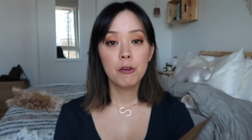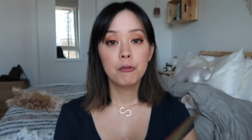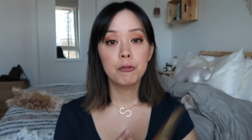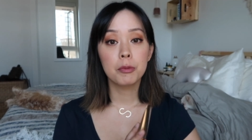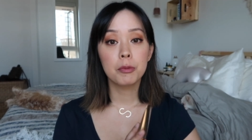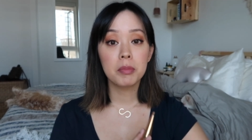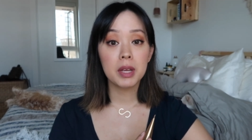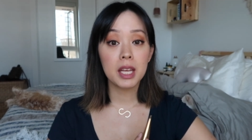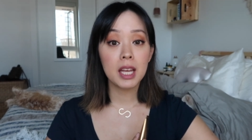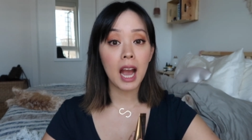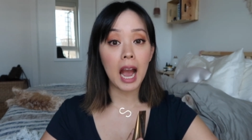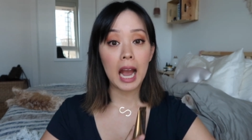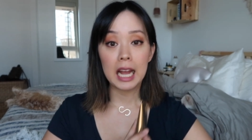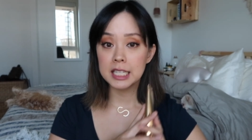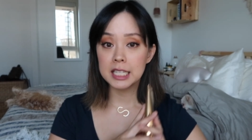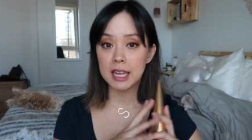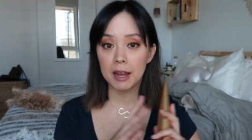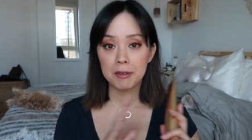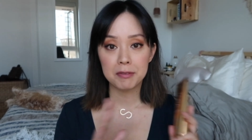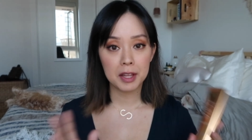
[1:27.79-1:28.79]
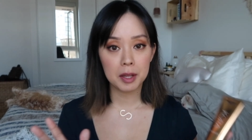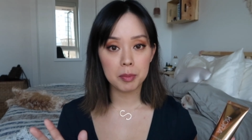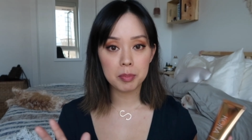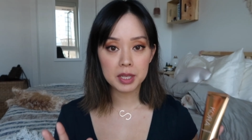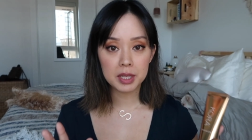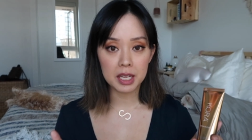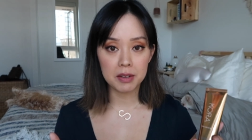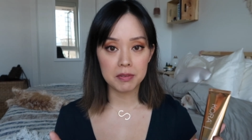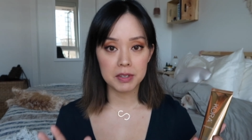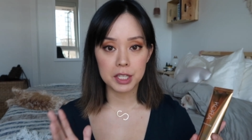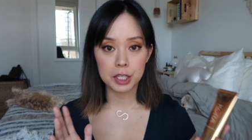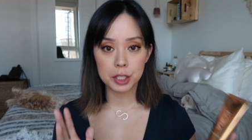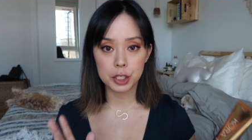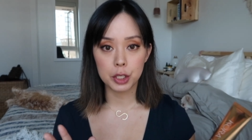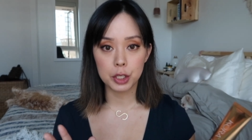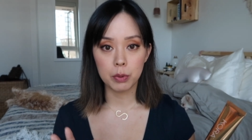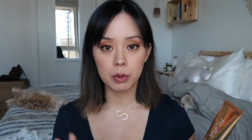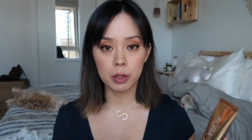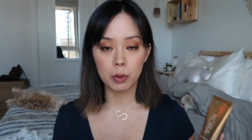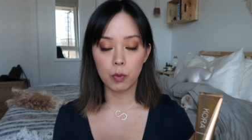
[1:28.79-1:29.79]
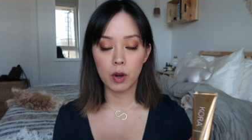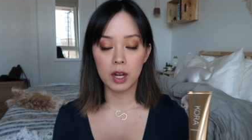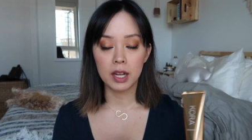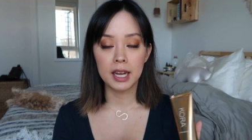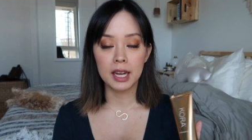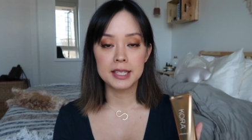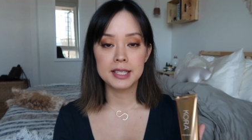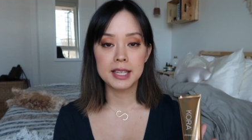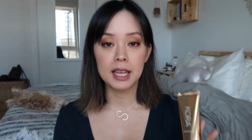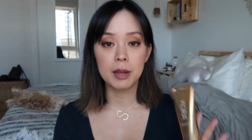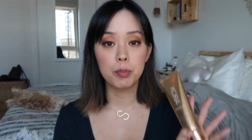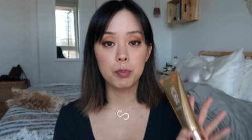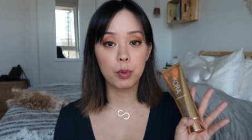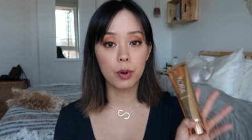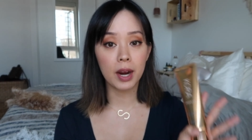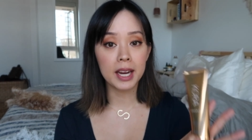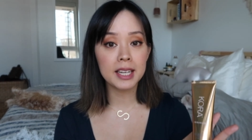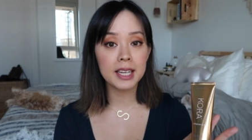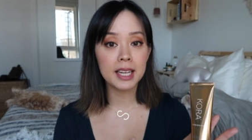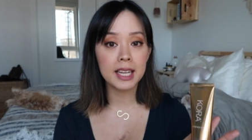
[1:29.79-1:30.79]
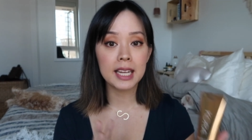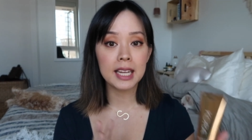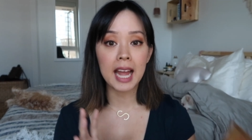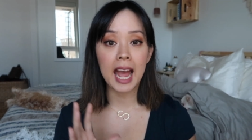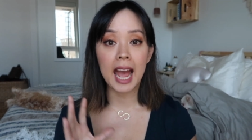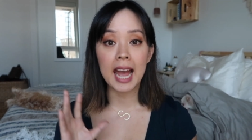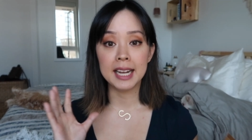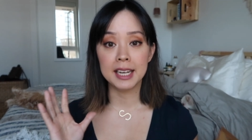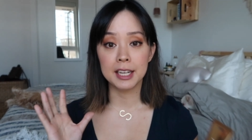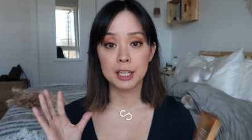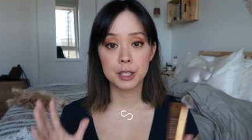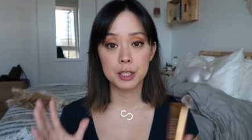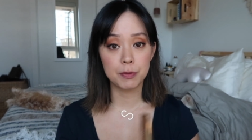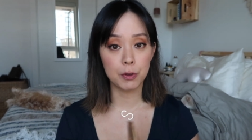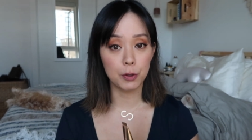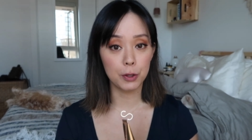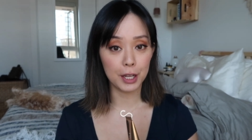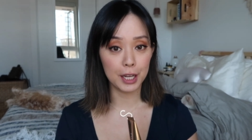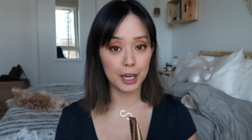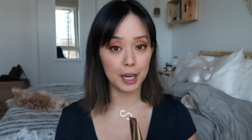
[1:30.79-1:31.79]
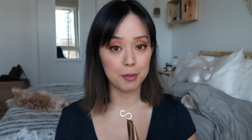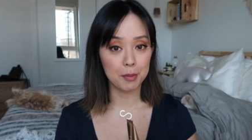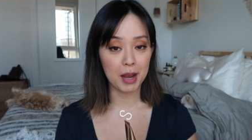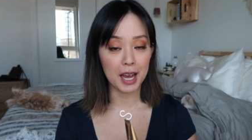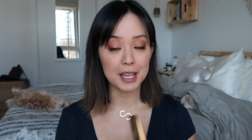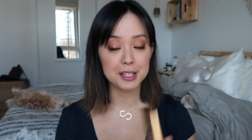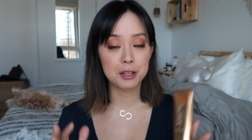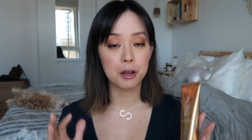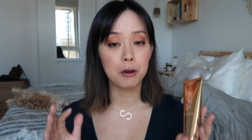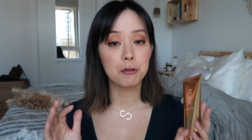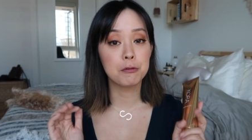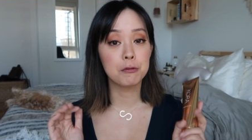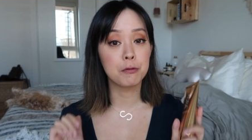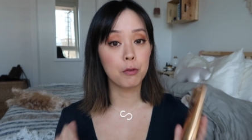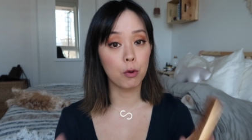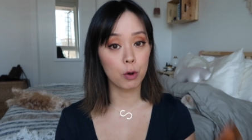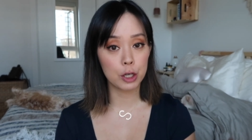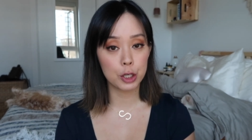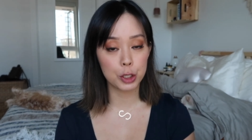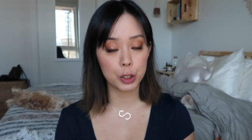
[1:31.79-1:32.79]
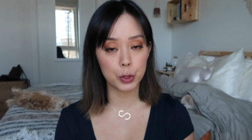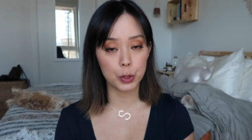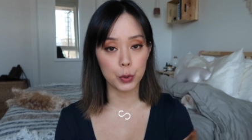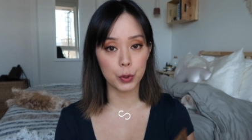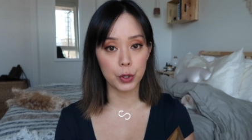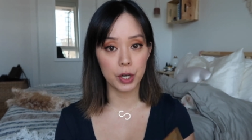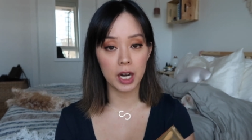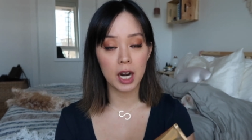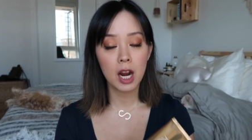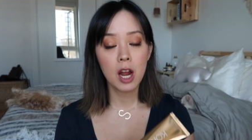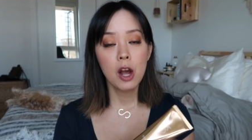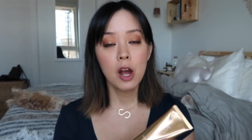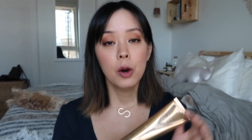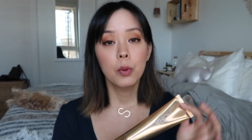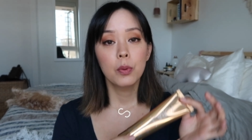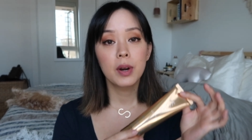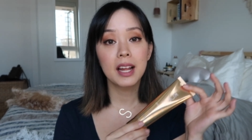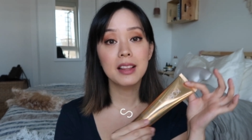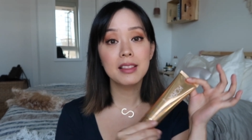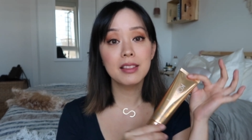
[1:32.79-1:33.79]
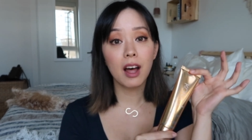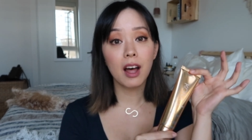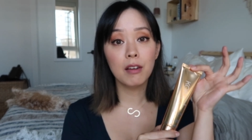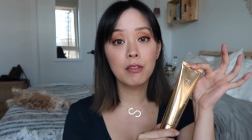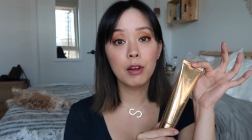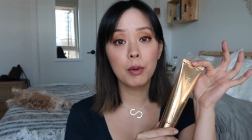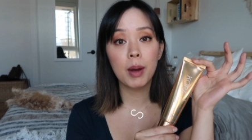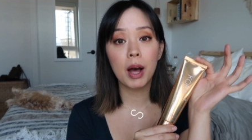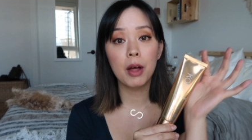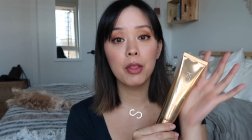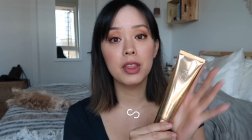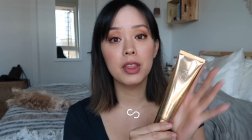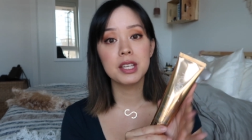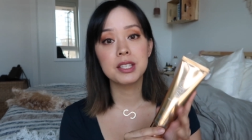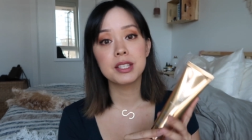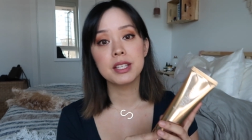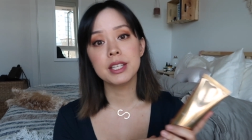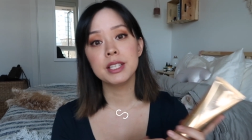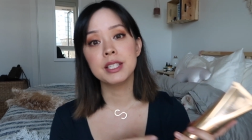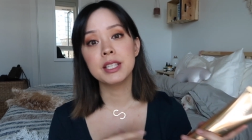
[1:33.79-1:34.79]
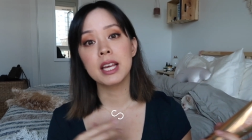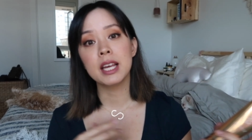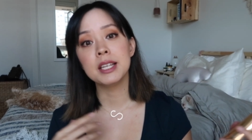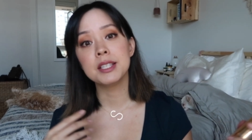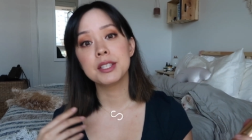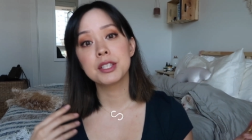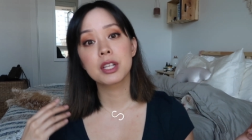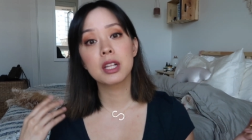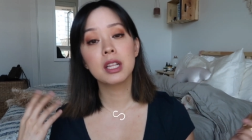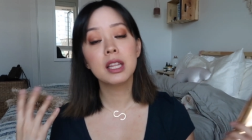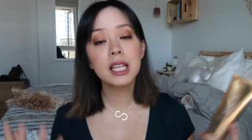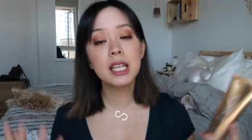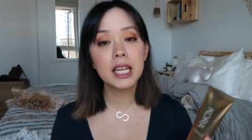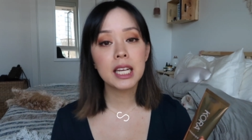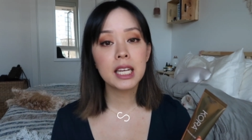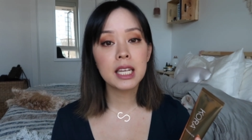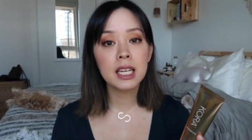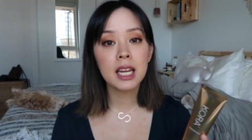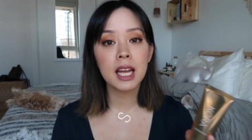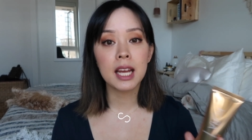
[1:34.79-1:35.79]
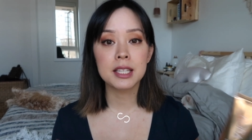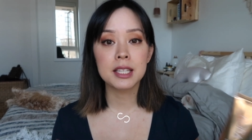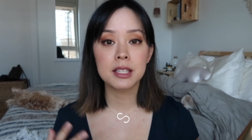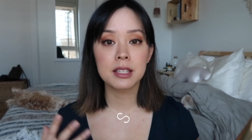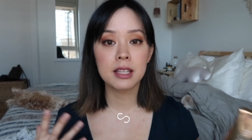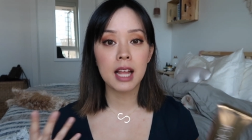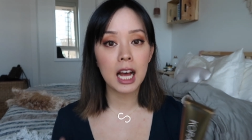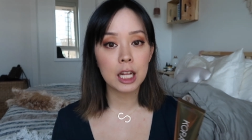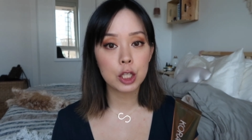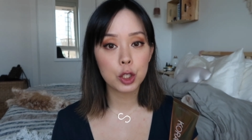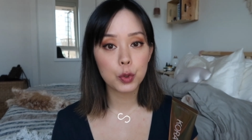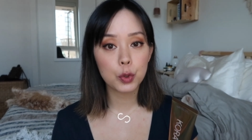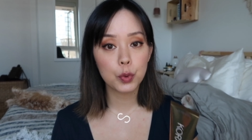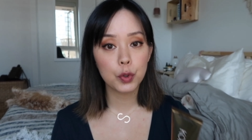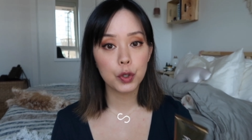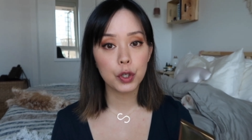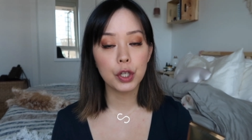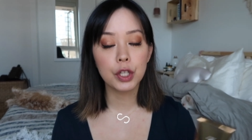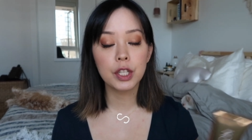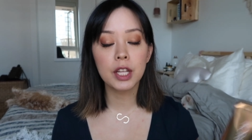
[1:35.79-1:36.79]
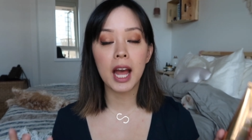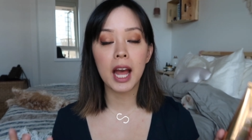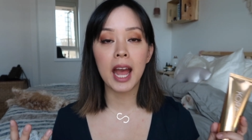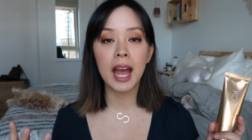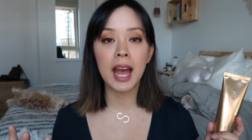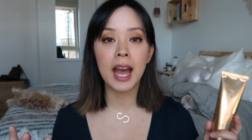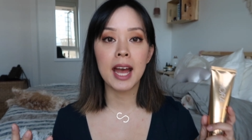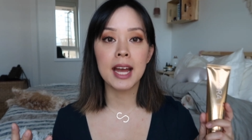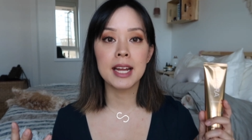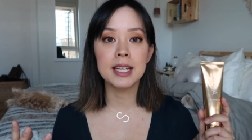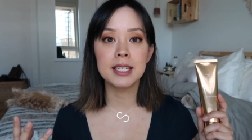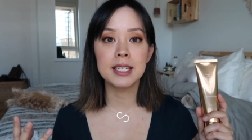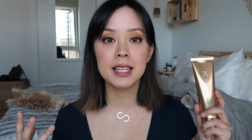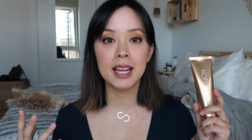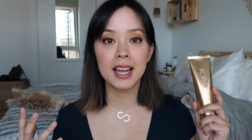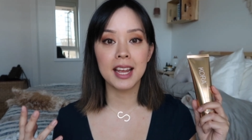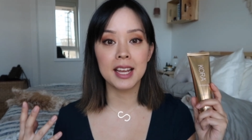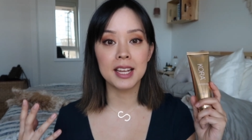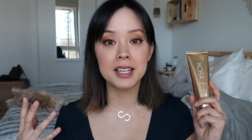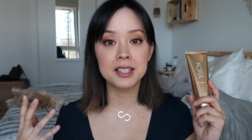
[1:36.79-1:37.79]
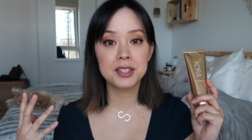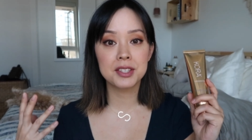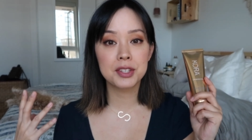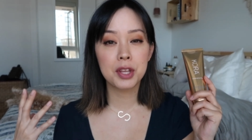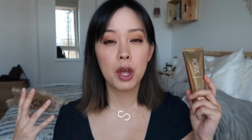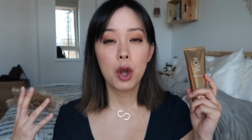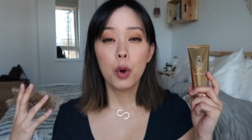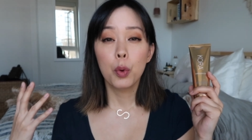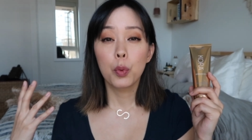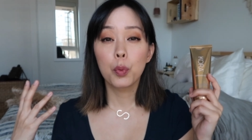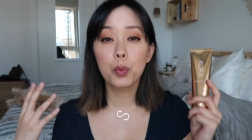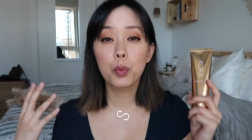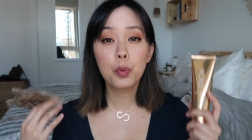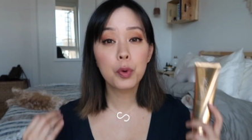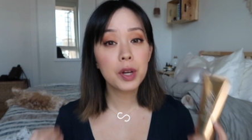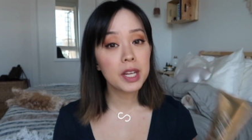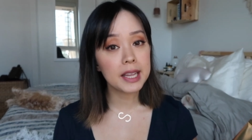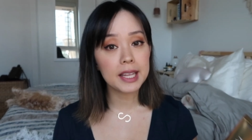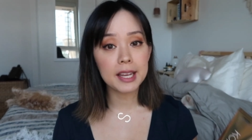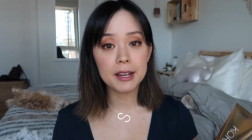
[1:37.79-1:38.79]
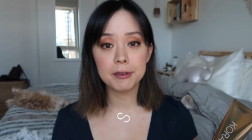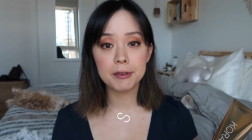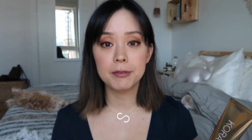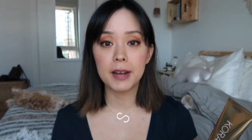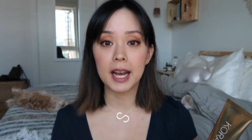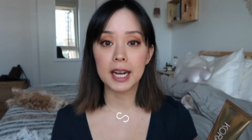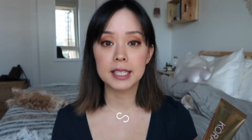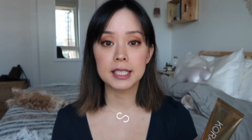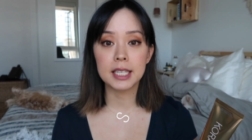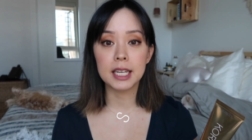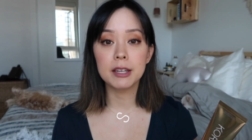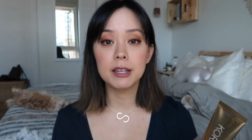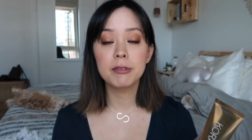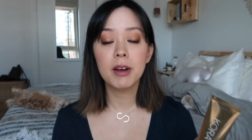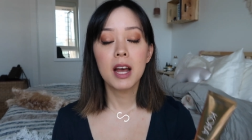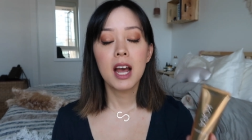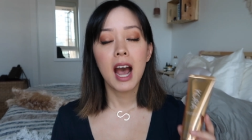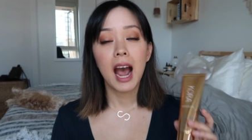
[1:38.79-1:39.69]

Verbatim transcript: For me, I definitely believe it's a 2-in-1. It's a brightening and exfoliating mask for sure. What I love about this is it's clean, it's natural, and it's really effective.